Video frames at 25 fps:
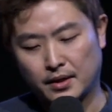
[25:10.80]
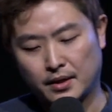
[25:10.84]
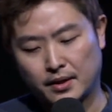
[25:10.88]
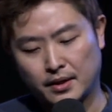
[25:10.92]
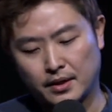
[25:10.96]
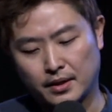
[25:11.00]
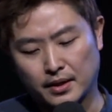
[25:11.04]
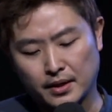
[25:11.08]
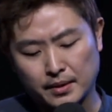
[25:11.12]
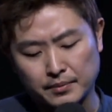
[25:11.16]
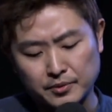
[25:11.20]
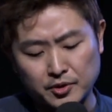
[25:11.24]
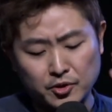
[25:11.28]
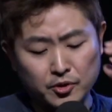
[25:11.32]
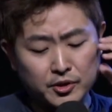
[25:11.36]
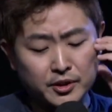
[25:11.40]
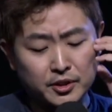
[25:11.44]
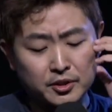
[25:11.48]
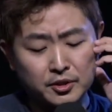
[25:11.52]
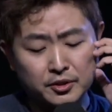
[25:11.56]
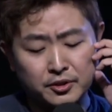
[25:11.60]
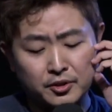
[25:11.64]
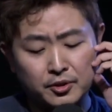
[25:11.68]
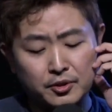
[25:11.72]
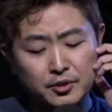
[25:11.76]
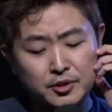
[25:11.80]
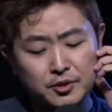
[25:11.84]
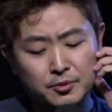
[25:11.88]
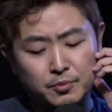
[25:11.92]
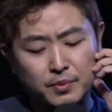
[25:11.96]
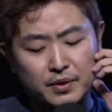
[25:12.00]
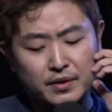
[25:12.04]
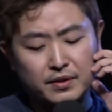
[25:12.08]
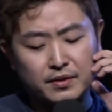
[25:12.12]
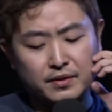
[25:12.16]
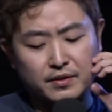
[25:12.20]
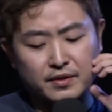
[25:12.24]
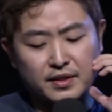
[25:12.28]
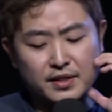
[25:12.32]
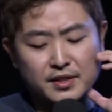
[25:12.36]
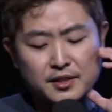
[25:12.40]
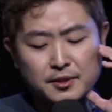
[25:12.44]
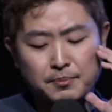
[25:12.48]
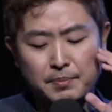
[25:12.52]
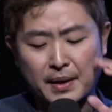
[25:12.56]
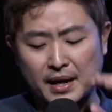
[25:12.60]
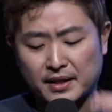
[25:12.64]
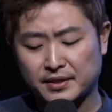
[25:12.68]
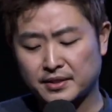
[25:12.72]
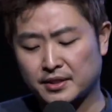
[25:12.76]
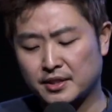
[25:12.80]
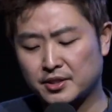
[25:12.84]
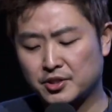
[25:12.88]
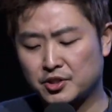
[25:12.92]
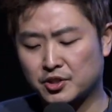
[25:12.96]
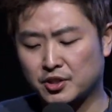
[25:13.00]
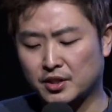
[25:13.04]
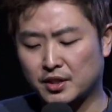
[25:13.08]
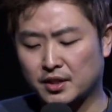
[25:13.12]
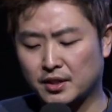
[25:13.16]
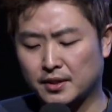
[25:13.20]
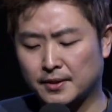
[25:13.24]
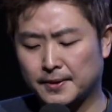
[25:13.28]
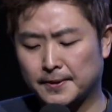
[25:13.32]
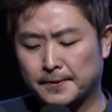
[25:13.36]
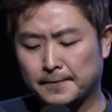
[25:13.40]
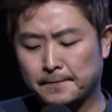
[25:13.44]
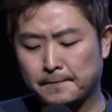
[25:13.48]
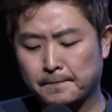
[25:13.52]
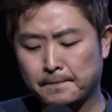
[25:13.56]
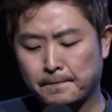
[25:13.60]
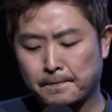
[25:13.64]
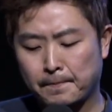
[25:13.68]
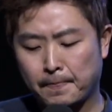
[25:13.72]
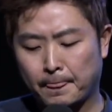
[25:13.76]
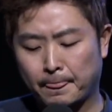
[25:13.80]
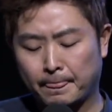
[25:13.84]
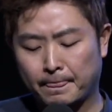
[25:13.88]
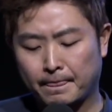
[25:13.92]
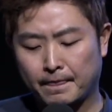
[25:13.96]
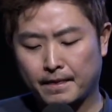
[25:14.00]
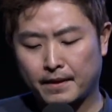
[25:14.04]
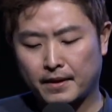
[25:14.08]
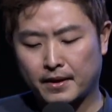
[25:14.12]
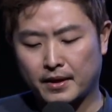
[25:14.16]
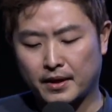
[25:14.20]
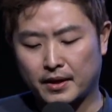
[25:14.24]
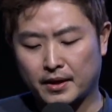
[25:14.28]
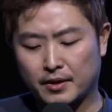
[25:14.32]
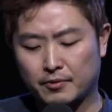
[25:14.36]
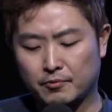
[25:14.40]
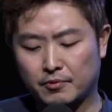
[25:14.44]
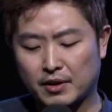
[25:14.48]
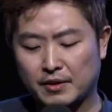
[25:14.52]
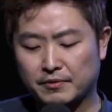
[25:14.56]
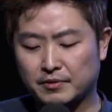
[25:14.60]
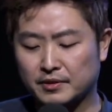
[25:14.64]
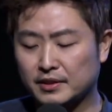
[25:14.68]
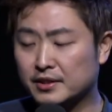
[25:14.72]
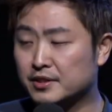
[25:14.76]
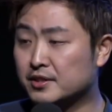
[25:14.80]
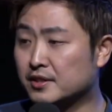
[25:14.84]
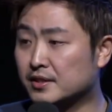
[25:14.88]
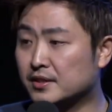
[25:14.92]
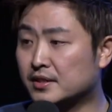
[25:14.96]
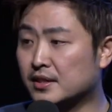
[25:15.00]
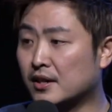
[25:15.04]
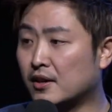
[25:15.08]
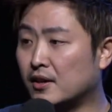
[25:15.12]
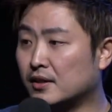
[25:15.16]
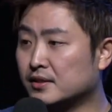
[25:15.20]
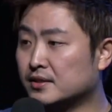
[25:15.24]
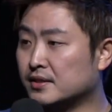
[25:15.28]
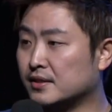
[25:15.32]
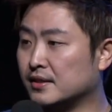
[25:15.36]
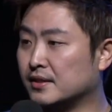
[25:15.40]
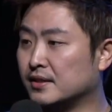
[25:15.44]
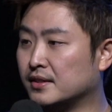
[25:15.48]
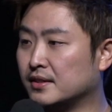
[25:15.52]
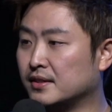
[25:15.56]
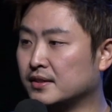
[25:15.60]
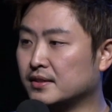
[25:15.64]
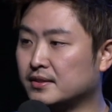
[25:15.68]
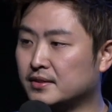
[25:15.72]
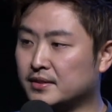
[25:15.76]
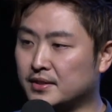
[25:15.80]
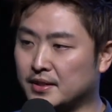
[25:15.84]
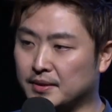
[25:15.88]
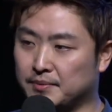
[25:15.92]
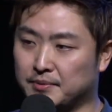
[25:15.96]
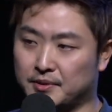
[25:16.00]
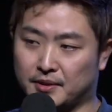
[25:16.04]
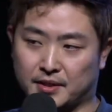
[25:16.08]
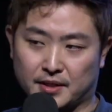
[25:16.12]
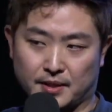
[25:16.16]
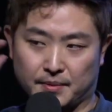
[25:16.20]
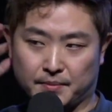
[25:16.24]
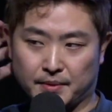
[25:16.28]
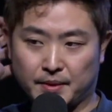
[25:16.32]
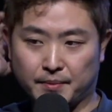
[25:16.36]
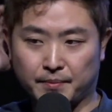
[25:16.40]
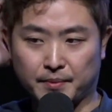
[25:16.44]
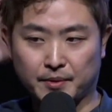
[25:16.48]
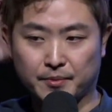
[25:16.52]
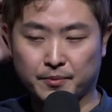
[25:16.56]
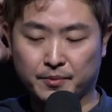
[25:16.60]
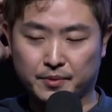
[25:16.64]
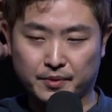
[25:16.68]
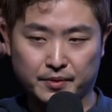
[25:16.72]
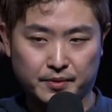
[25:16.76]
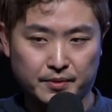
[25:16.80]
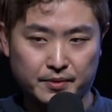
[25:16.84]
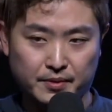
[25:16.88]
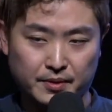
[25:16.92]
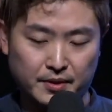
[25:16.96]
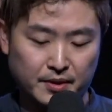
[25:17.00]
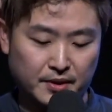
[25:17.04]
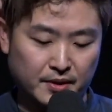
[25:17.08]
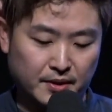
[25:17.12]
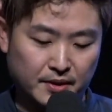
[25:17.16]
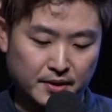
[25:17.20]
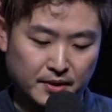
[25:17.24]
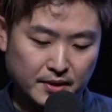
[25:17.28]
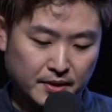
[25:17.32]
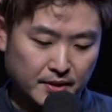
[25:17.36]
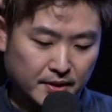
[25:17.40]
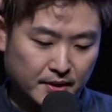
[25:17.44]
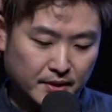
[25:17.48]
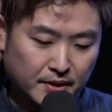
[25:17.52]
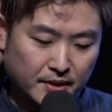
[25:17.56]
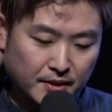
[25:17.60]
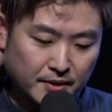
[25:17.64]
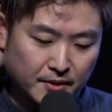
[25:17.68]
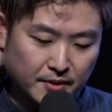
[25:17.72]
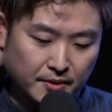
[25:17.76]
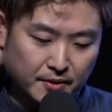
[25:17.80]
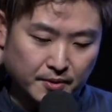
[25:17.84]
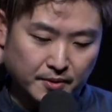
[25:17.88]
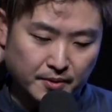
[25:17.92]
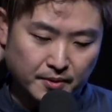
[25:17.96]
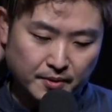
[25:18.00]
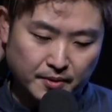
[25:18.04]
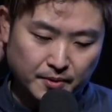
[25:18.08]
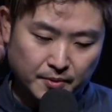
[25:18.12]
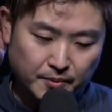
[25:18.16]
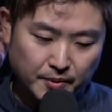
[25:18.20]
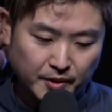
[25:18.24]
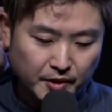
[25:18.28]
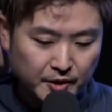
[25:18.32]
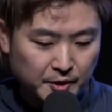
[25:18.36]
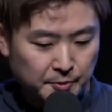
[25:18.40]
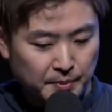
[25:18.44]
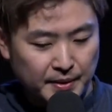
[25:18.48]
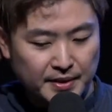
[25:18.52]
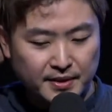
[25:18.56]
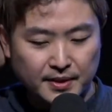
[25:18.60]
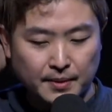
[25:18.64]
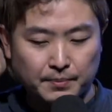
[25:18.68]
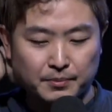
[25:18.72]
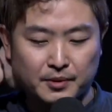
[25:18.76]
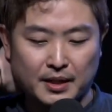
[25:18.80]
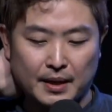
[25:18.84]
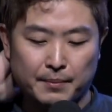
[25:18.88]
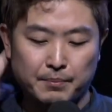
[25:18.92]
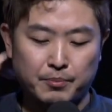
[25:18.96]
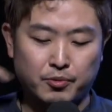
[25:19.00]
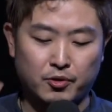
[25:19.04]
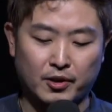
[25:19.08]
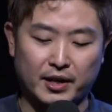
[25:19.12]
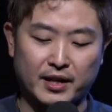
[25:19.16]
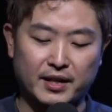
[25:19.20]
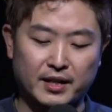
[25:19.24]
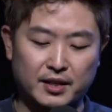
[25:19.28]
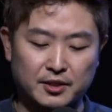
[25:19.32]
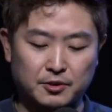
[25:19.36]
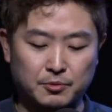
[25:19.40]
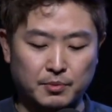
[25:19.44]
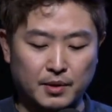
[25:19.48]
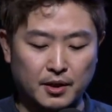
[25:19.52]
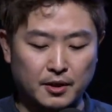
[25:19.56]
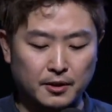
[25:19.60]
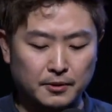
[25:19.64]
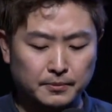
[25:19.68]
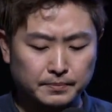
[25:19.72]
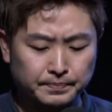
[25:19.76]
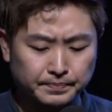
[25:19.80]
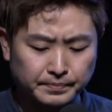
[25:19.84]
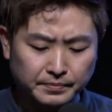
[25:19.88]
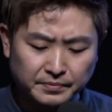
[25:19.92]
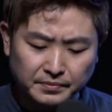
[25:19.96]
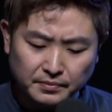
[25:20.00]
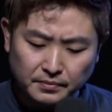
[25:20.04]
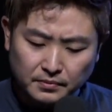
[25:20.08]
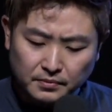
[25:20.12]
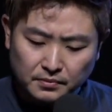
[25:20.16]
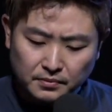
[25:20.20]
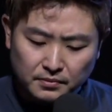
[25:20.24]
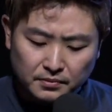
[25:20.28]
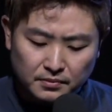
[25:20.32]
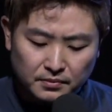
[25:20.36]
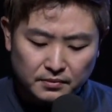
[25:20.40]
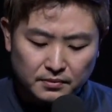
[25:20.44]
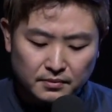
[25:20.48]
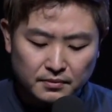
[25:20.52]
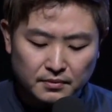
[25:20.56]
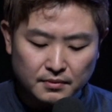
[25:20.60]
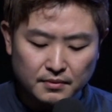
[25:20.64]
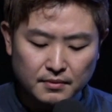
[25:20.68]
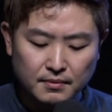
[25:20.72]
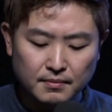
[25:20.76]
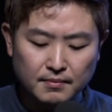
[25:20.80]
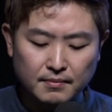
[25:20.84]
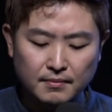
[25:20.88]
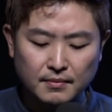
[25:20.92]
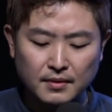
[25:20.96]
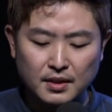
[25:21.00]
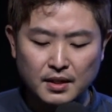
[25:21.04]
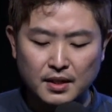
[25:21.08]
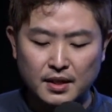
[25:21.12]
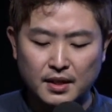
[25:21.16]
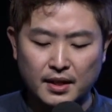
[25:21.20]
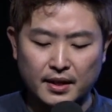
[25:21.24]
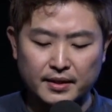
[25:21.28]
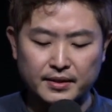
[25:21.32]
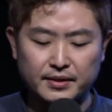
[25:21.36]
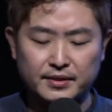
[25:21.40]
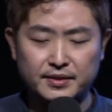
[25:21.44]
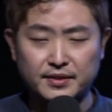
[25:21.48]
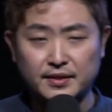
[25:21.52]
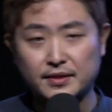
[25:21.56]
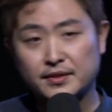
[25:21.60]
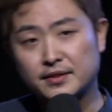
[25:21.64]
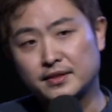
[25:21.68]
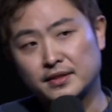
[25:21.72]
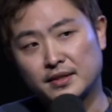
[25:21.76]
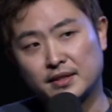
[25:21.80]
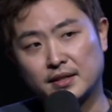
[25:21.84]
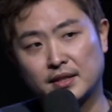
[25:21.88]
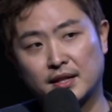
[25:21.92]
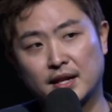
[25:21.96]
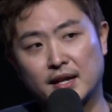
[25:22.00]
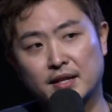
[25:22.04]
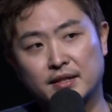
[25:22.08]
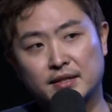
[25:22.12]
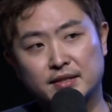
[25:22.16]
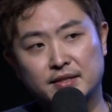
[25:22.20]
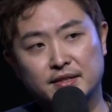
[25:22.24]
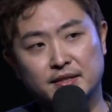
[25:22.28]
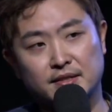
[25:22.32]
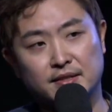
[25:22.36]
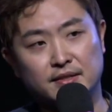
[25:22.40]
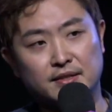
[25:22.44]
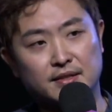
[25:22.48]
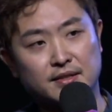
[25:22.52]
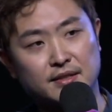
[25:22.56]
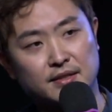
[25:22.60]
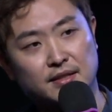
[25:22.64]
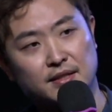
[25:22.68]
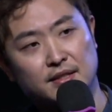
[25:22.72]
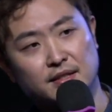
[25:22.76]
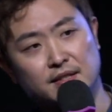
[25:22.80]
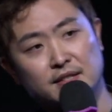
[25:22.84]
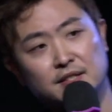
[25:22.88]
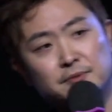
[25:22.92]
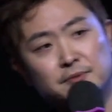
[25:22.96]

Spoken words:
And I'm going to close with this passage in Revelations. I'll ask the team to come up and we're going to spend some time praying as well. And it's in this